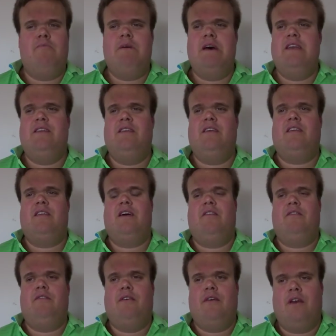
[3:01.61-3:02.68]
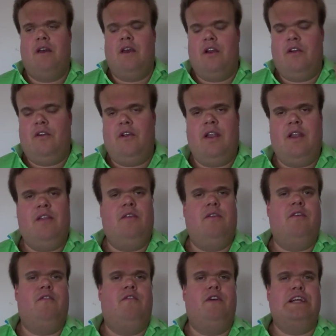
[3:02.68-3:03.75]
amazing stuff. Credit to
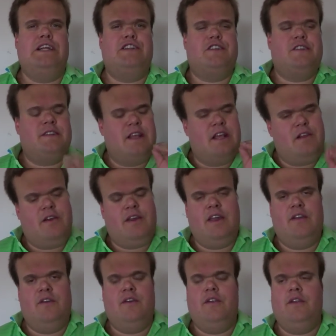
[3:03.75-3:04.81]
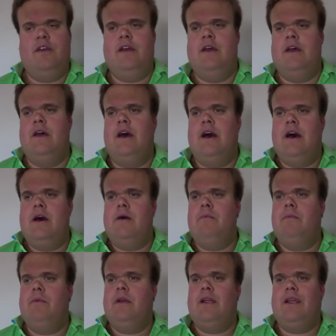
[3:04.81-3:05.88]
the French. They're looking good.
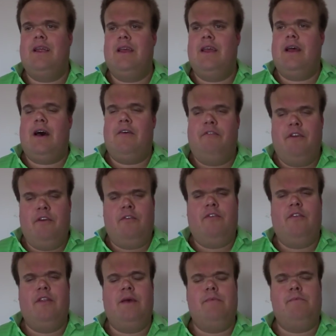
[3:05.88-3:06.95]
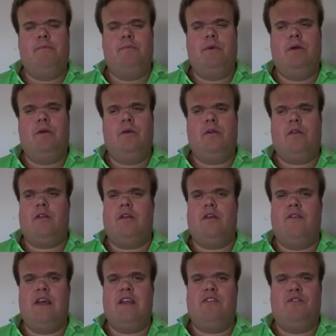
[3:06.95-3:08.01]
I feel for them, because
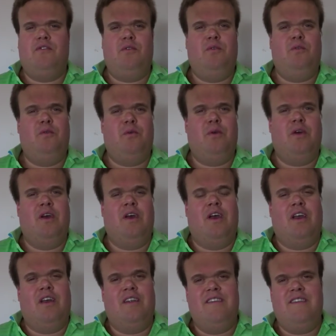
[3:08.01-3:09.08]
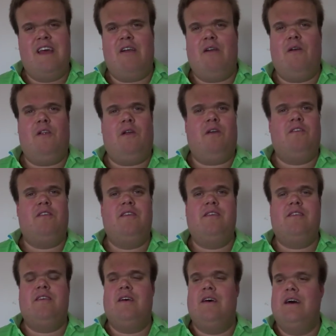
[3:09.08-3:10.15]
that's two narrow
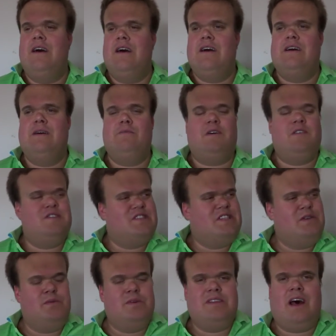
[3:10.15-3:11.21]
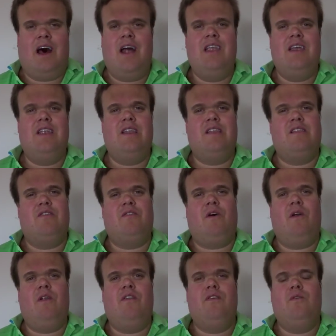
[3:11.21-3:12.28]
losses. Obviously, with Ireland at the
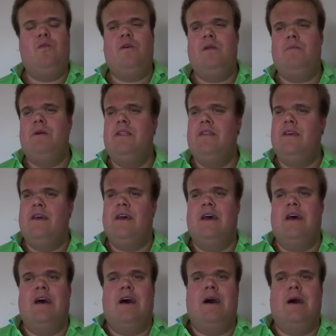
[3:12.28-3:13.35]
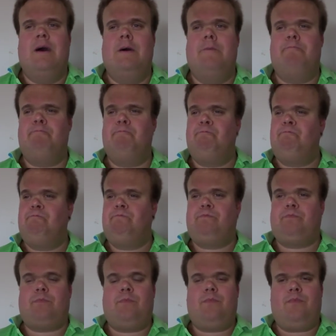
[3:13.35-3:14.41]
start of the tournament.
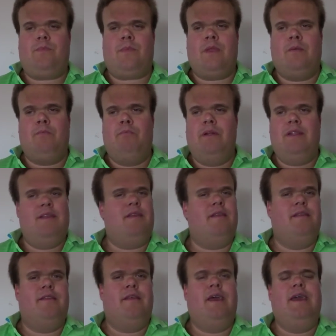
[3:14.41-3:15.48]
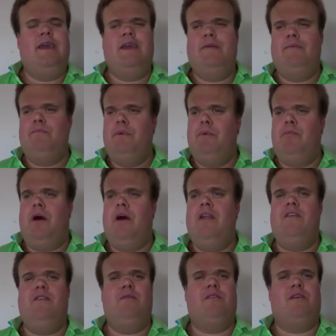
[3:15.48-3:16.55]
But they can be proud
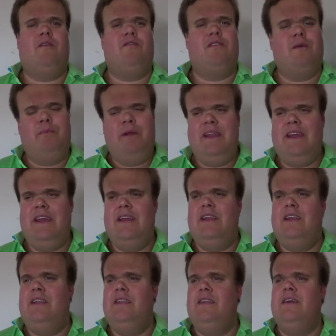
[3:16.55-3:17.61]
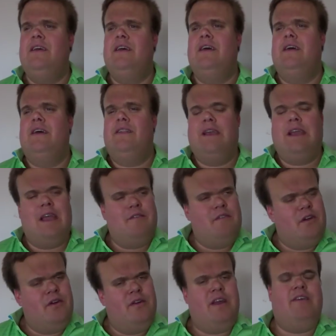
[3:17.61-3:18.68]
of themselves. They beat England. They gave
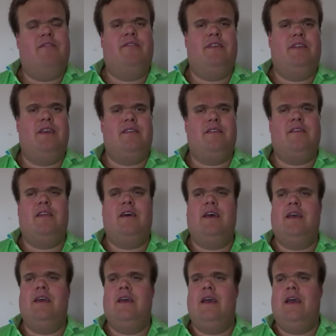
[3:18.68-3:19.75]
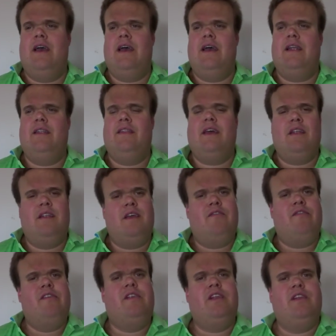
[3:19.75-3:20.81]
a good effort yesterday. And they're
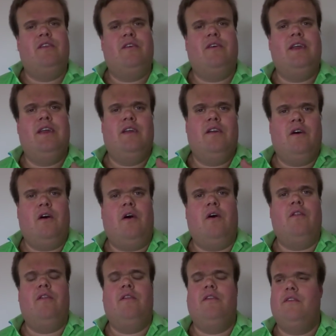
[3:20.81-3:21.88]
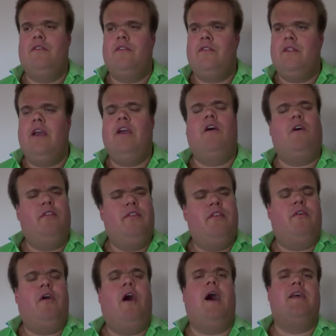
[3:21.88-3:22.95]
definitely looking on. They got on
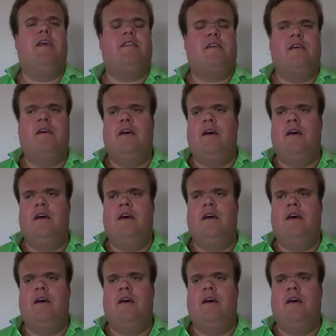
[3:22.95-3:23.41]
the rise.